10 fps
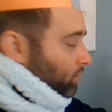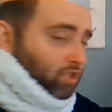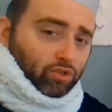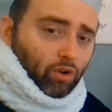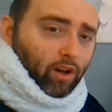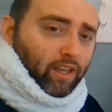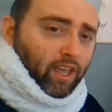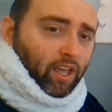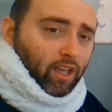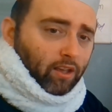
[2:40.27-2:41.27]
which is right
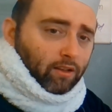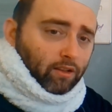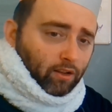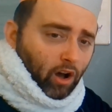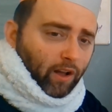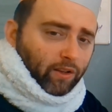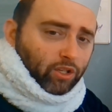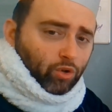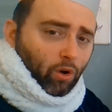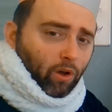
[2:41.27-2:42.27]
here, height of
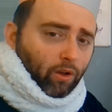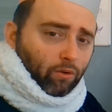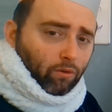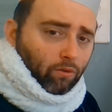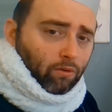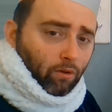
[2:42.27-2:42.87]
the triangle.